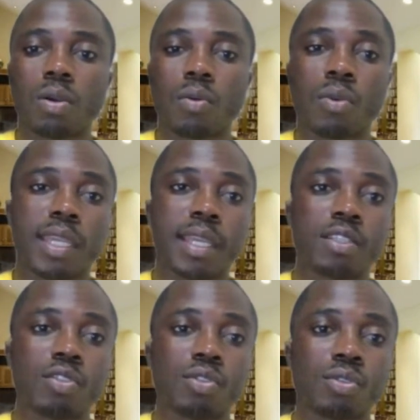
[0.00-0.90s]
we
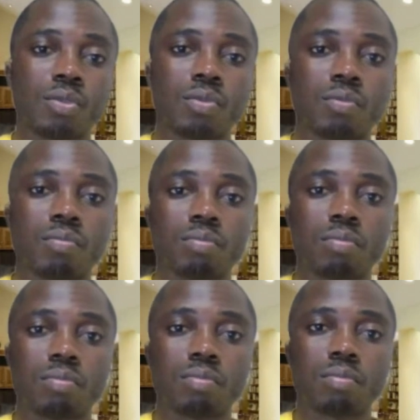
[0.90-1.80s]
get to
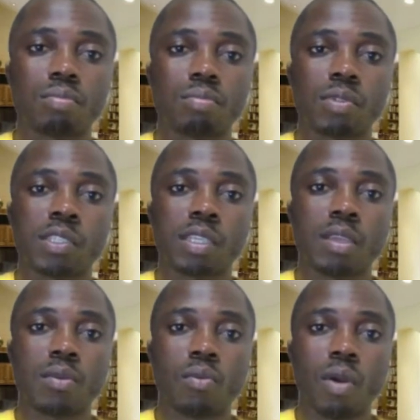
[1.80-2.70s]

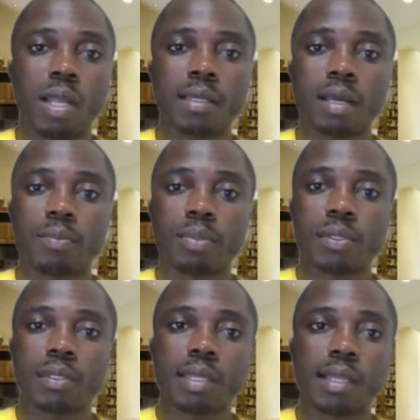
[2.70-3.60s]
see what
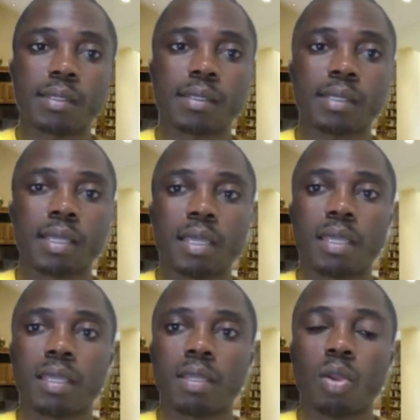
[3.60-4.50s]
happens next
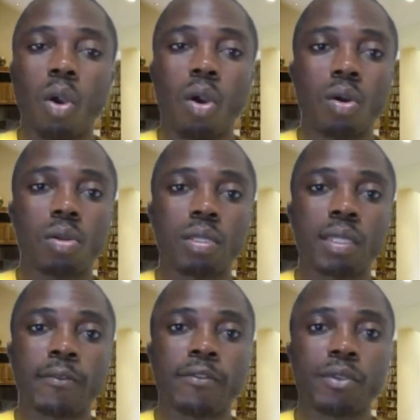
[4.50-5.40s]
in all
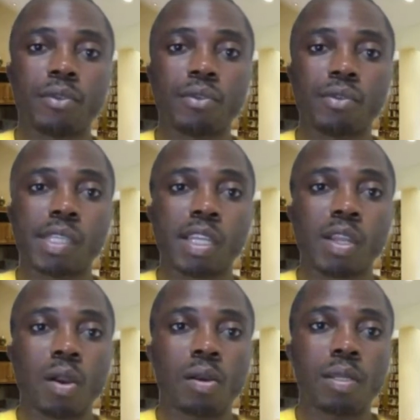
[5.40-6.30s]
the fields, in
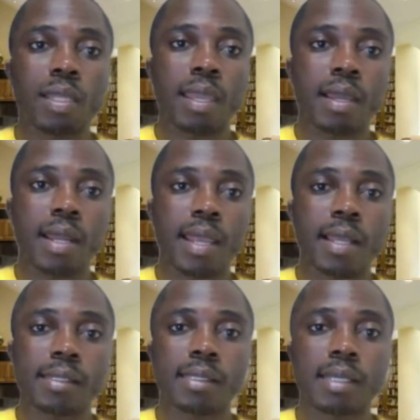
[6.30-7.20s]
all the
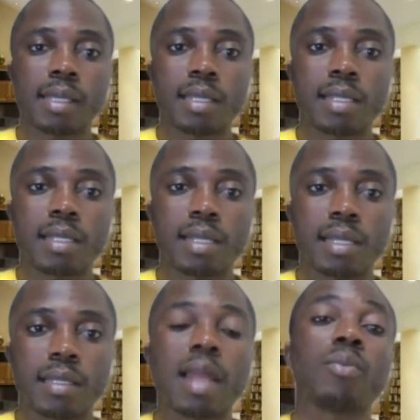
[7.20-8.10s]
areas
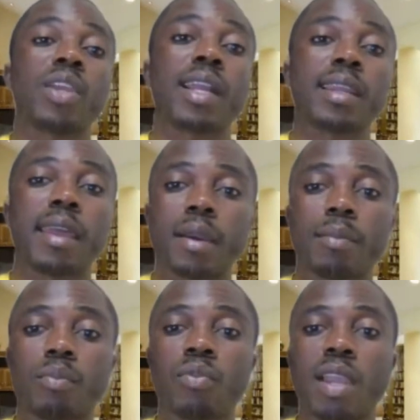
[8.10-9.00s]
that we can
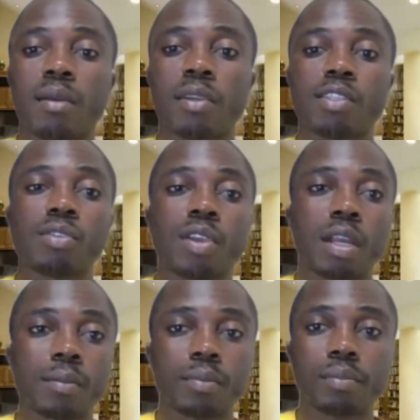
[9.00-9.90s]
help. We are going to
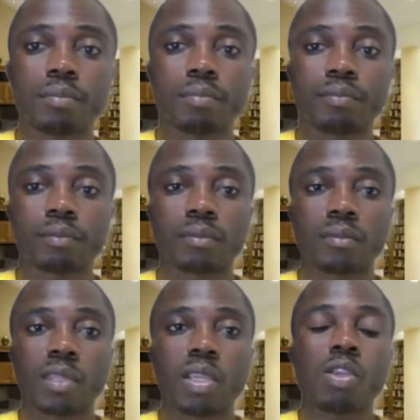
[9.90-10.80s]
help.
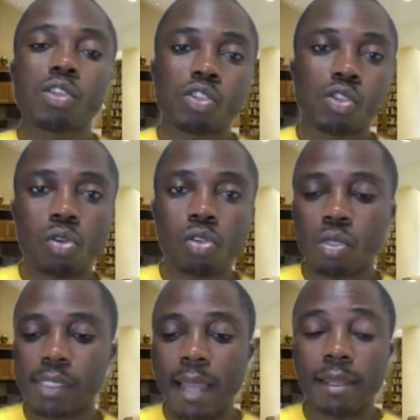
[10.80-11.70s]
So
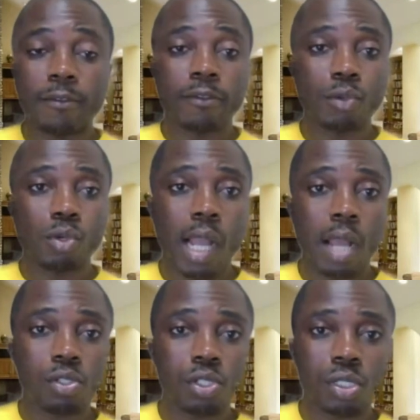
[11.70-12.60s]
those are the few
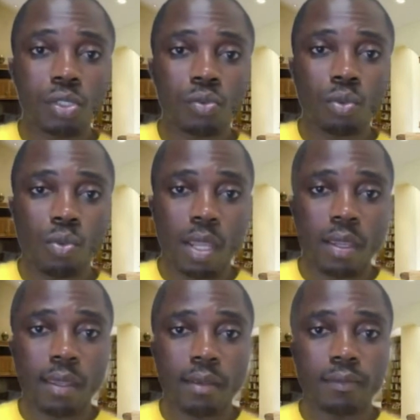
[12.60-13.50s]
countries we
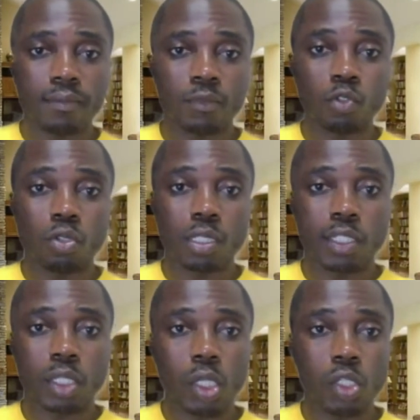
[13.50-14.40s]
were to
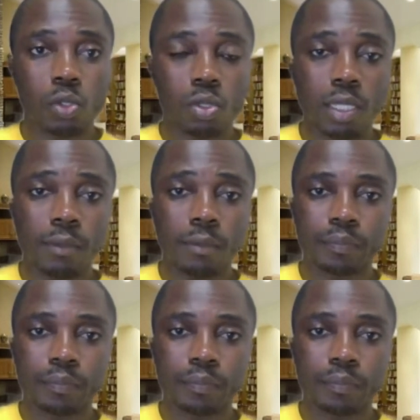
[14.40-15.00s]
discuss today.